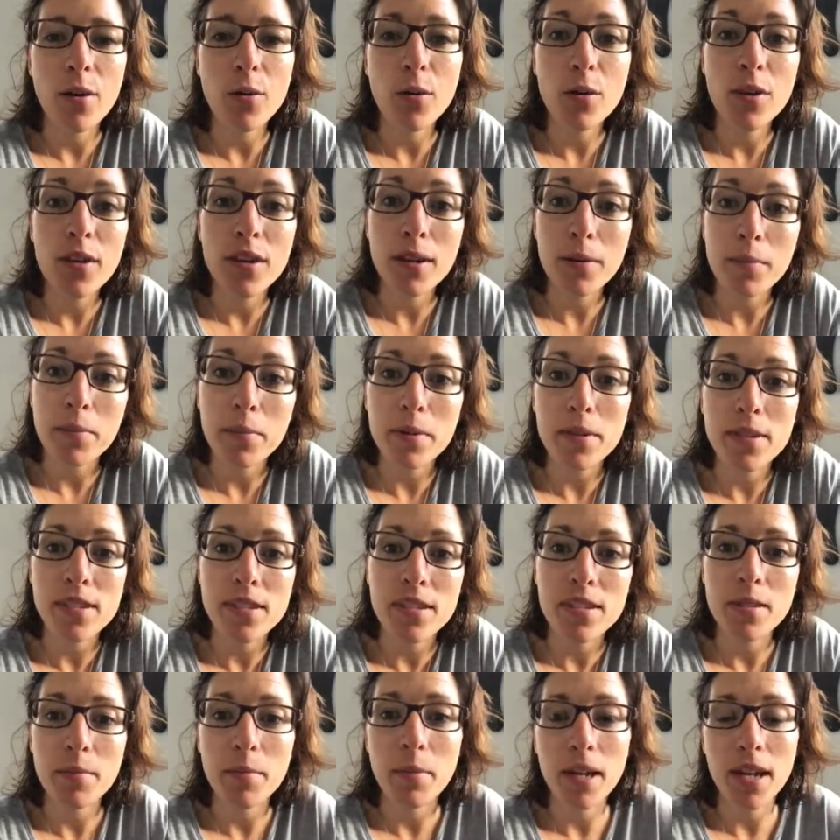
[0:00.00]
all the numbers
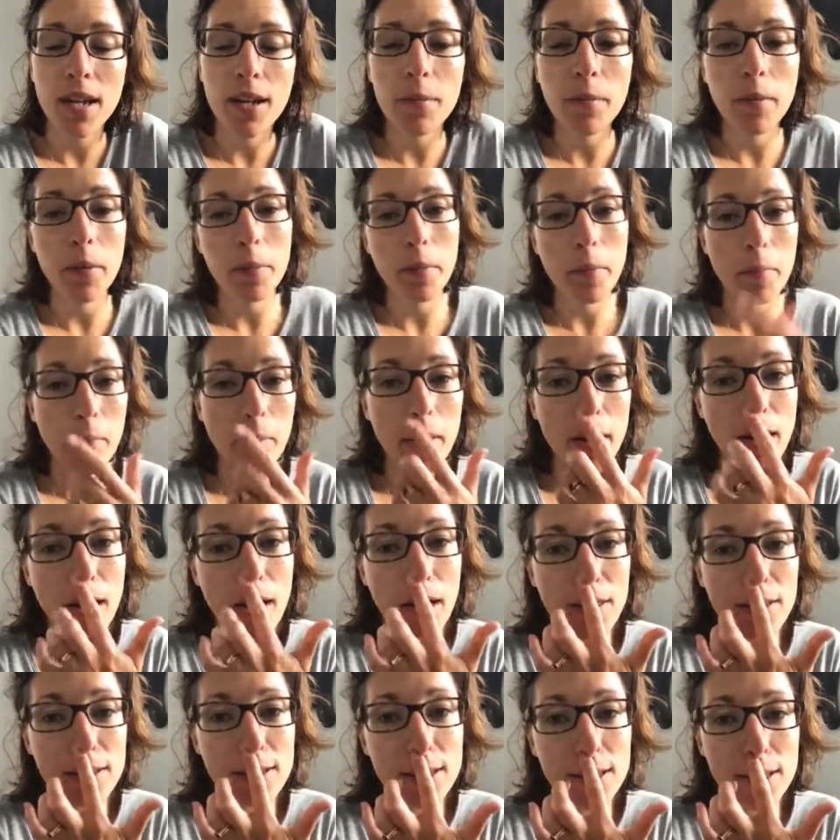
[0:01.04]
that might come up in
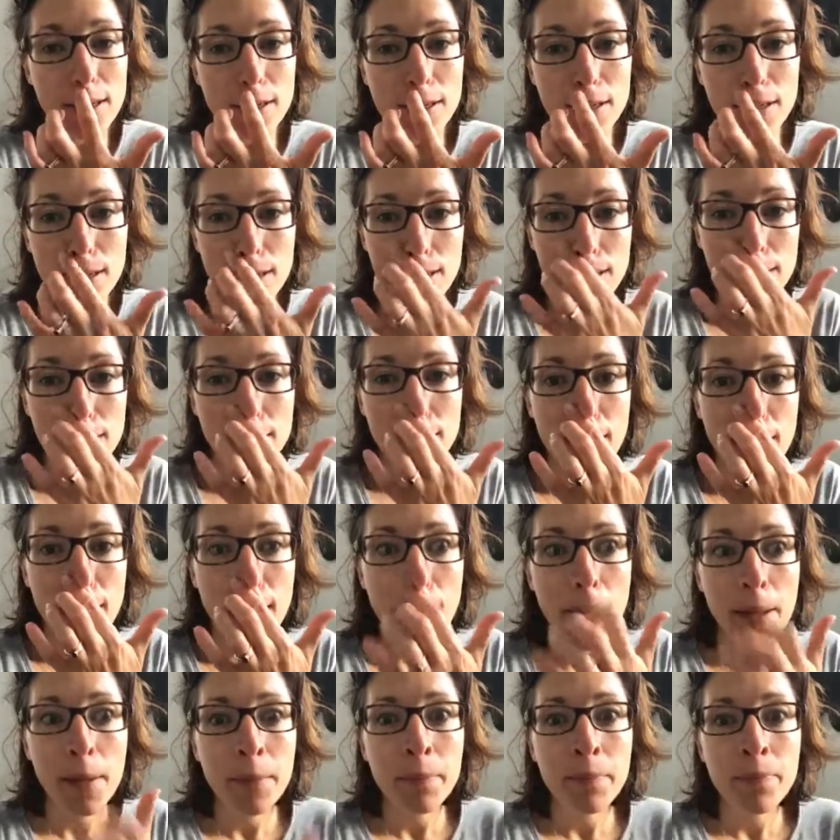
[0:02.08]
birth, such as
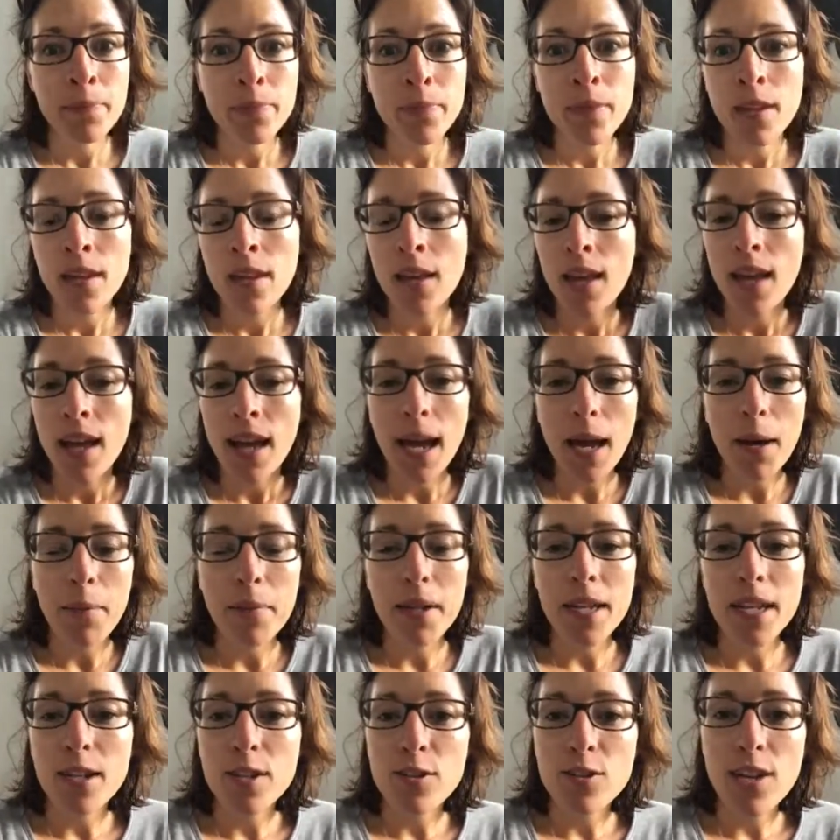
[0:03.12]
how
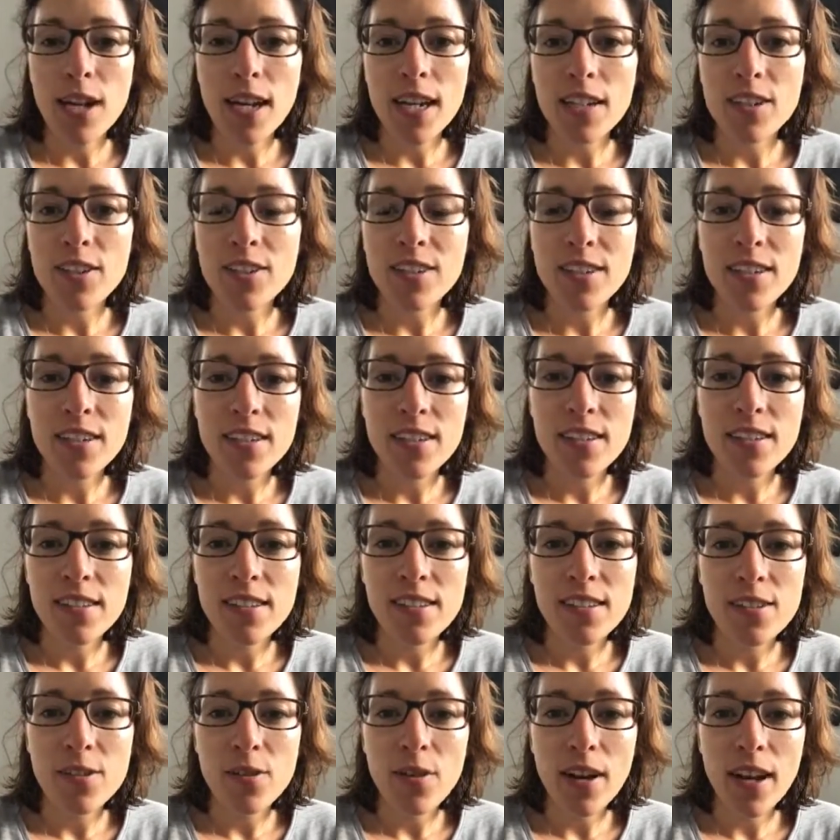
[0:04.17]
many
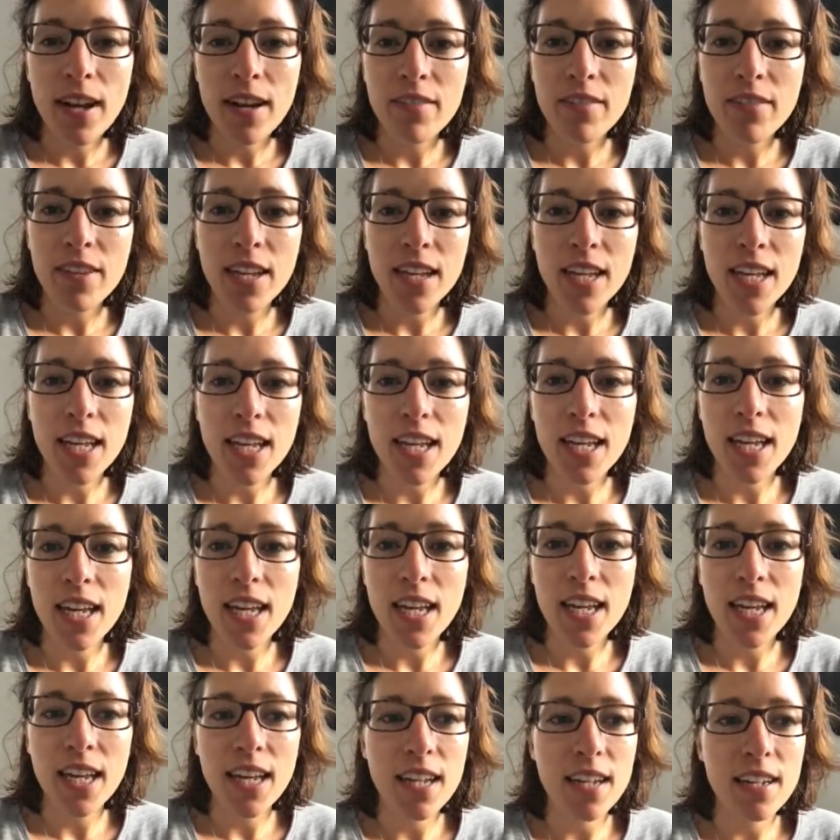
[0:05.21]
contractions you're having
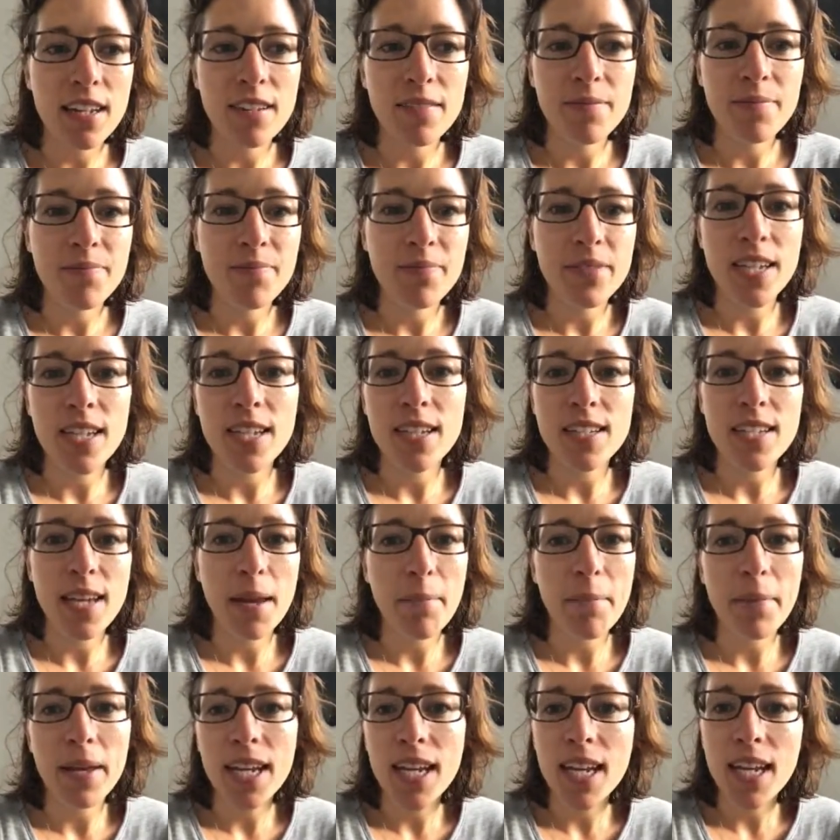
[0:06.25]
in
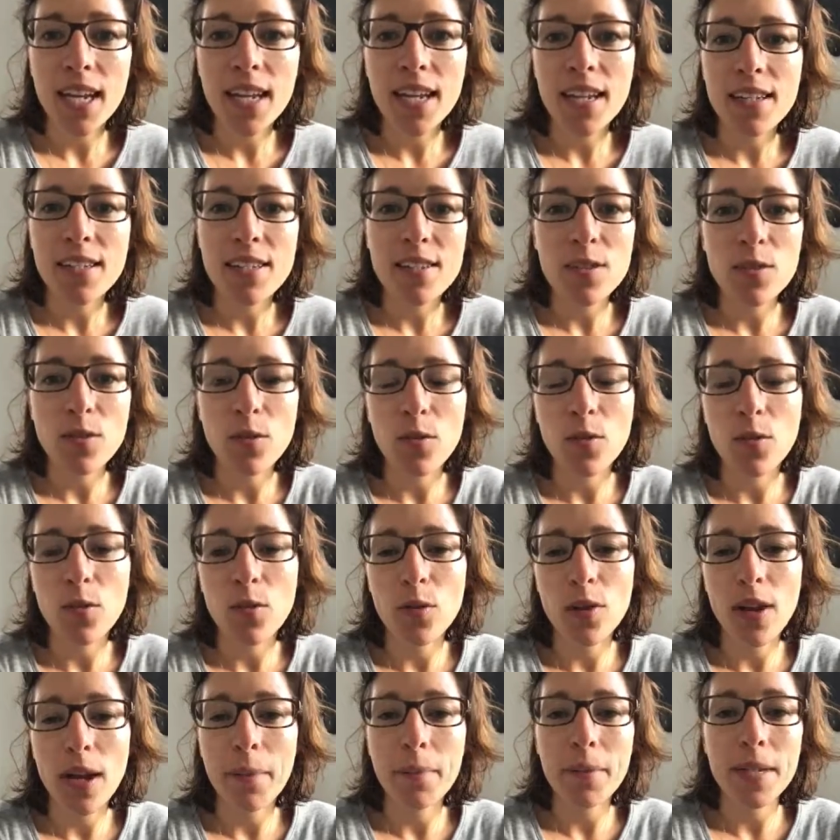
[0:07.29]
10 minutes,
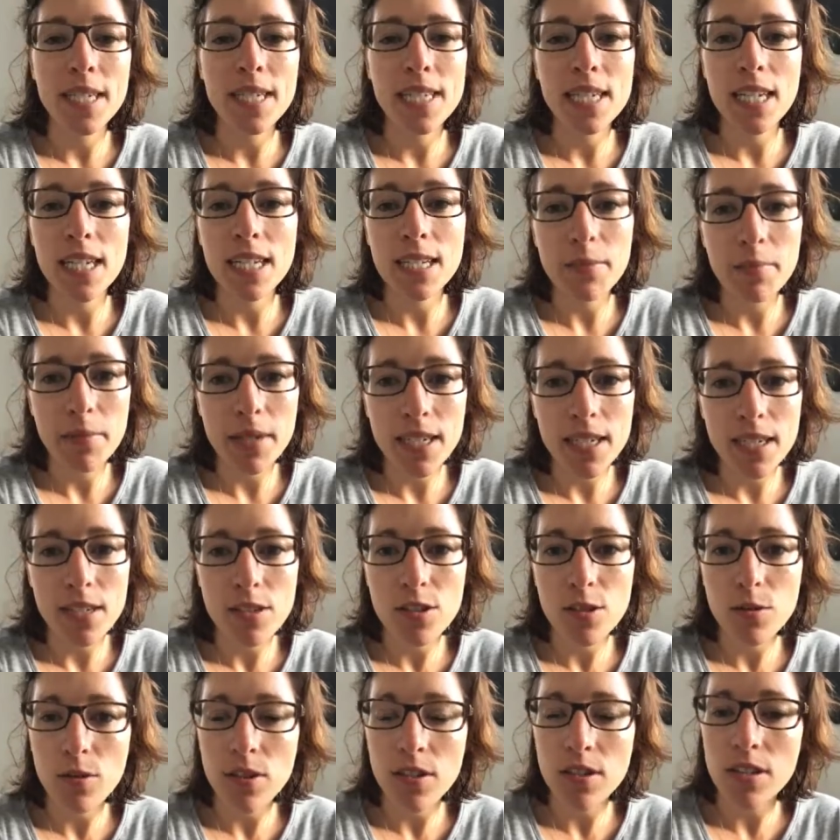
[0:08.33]
or how many
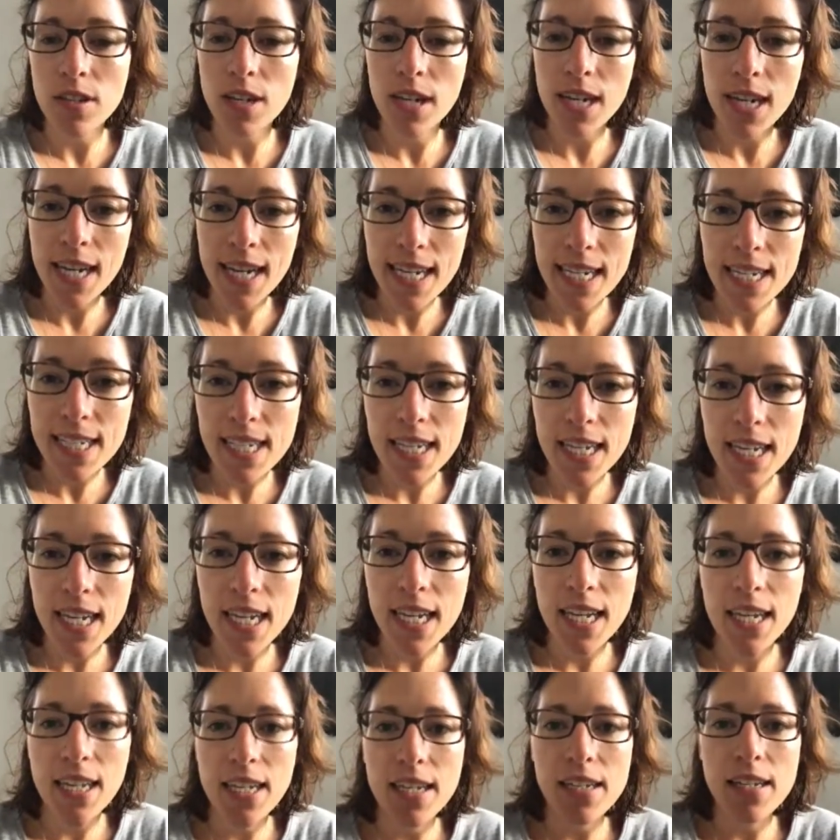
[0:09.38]
centimeters you are
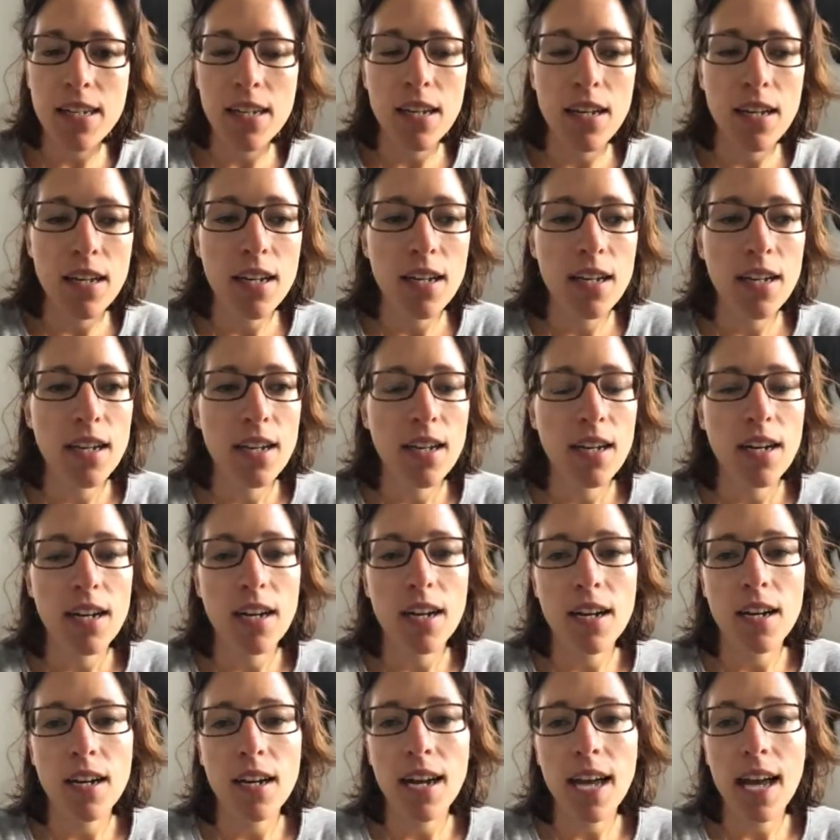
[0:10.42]
dilated,
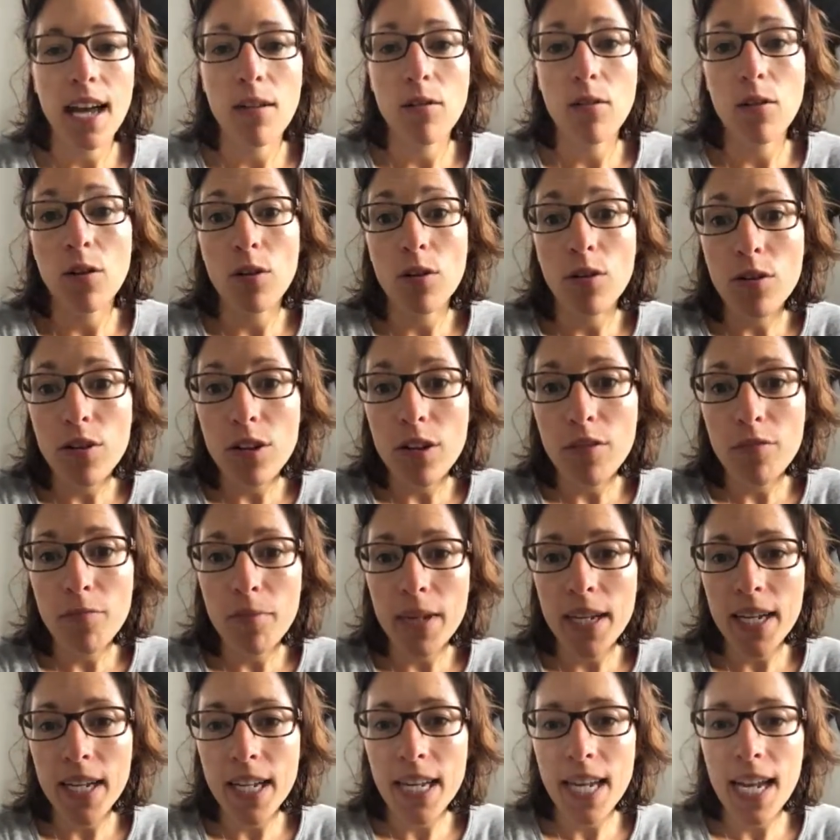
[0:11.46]
how long you've
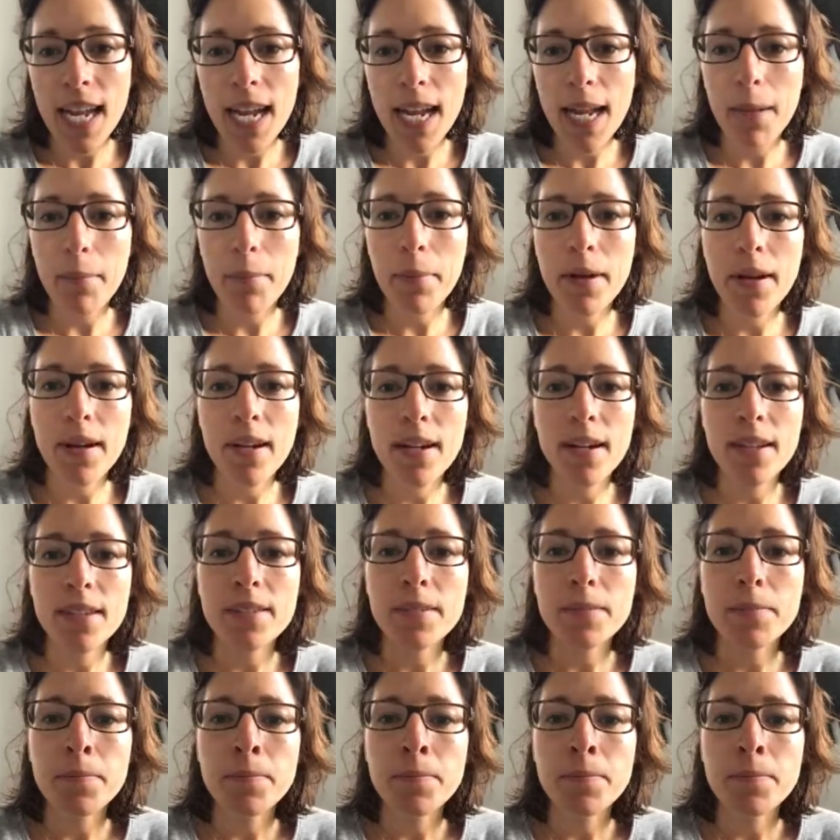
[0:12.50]
been in labour,